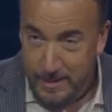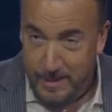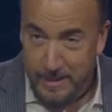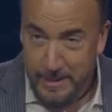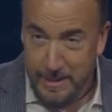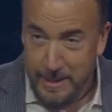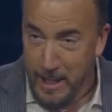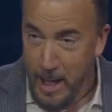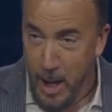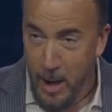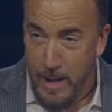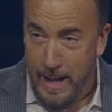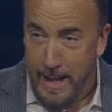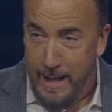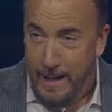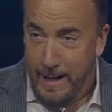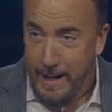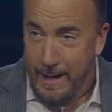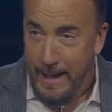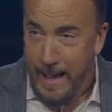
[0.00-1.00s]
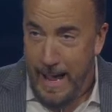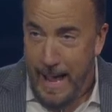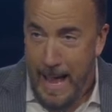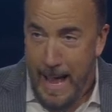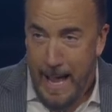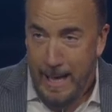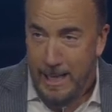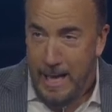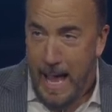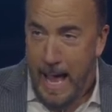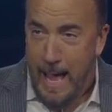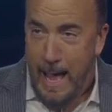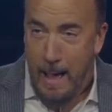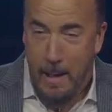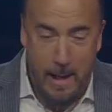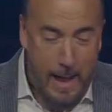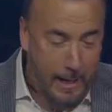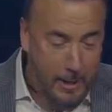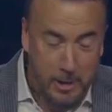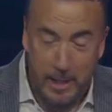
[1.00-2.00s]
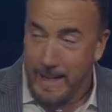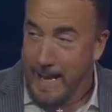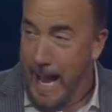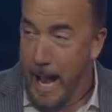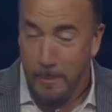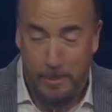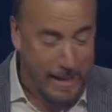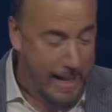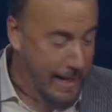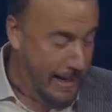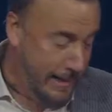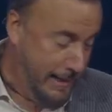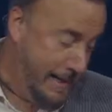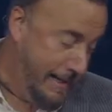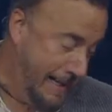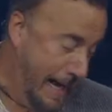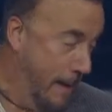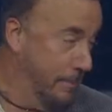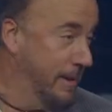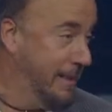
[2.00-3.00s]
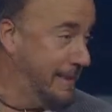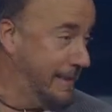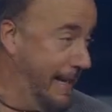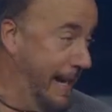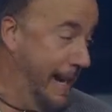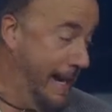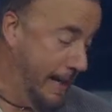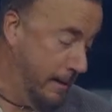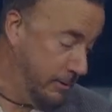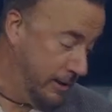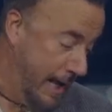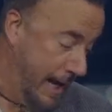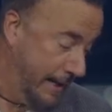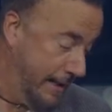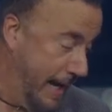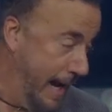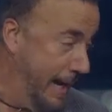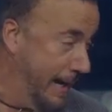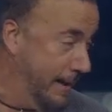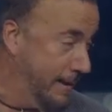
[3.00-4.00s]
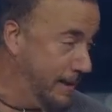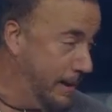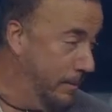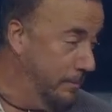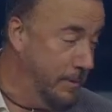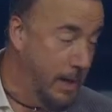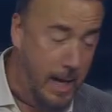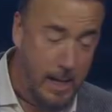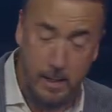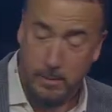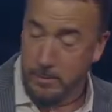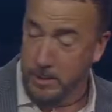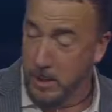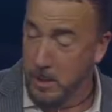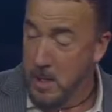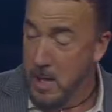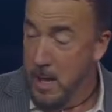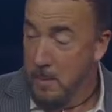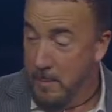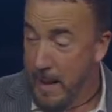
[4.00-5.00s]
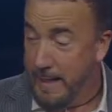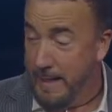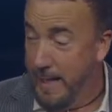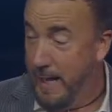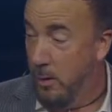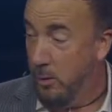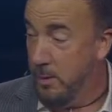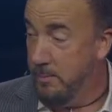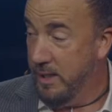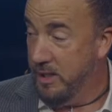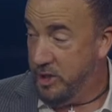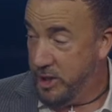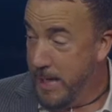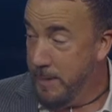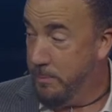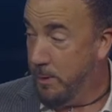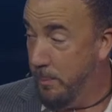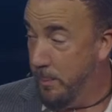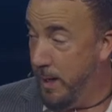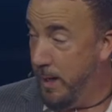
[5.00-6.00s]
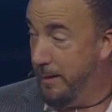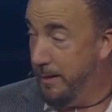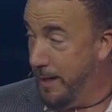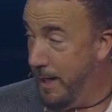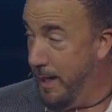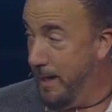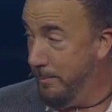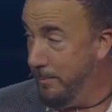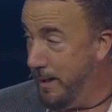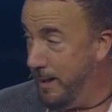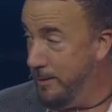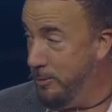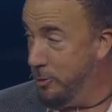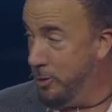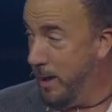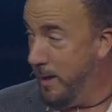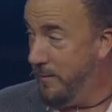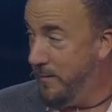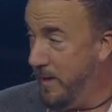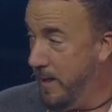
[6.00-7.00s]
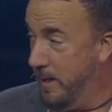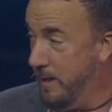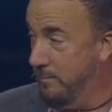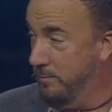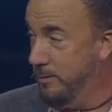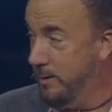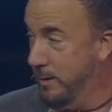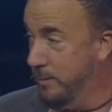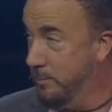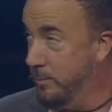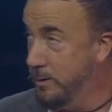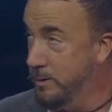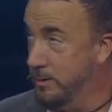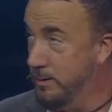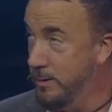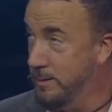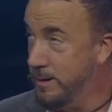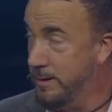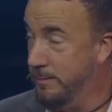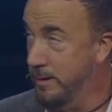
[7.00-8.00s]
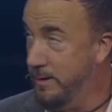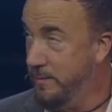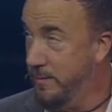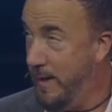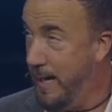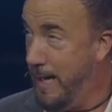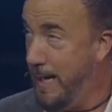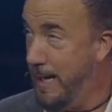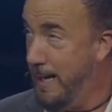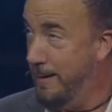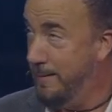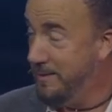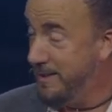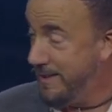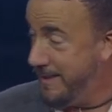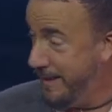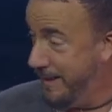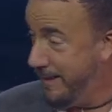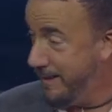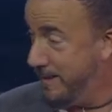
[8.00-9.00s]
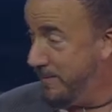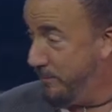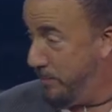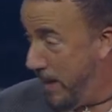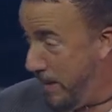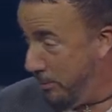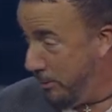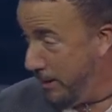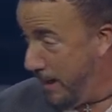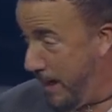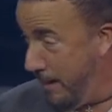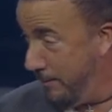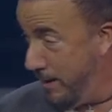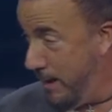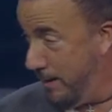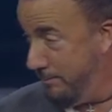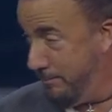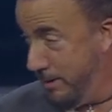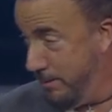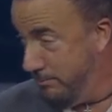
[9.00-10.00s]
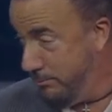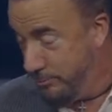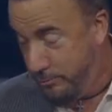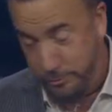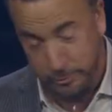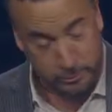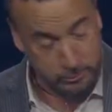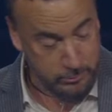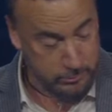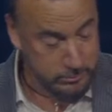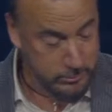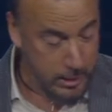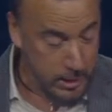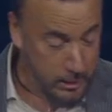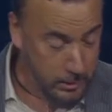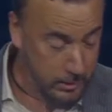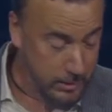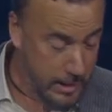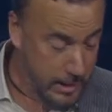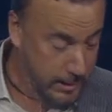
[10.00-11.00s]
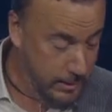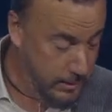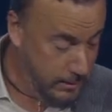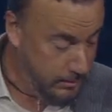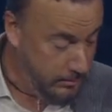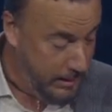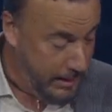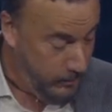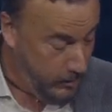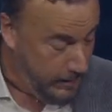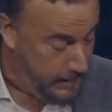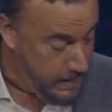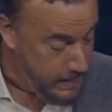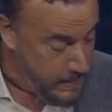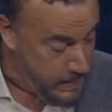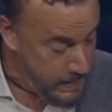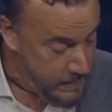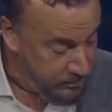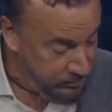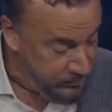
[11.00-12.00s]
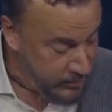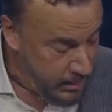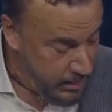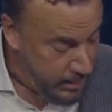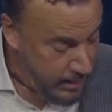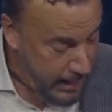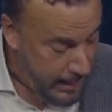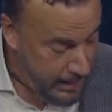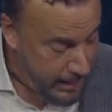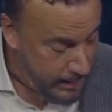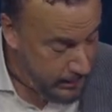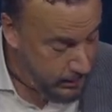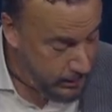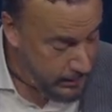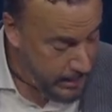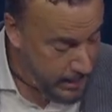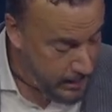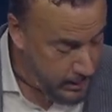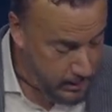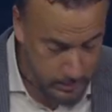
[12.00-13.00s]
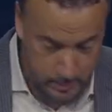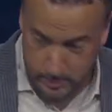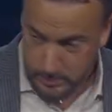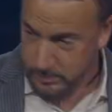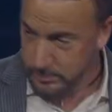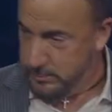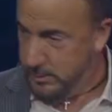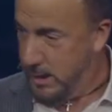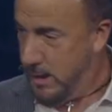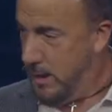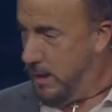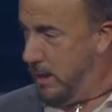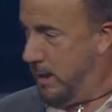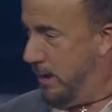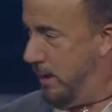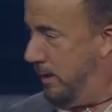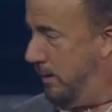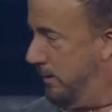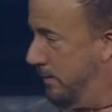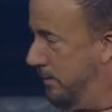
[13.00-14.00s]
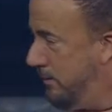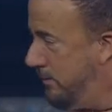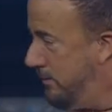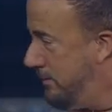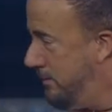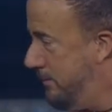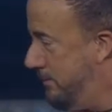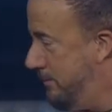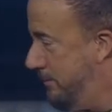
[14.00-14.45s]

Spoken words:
You know, I couldn't help it. I just happened to see it. It was like 90 something. I don't know. Back then, that would have been cheap compared to now, man. You try to feed, what, one, two, three, five, six people now? $190. But anyway, I looked down and I'm like, whoa!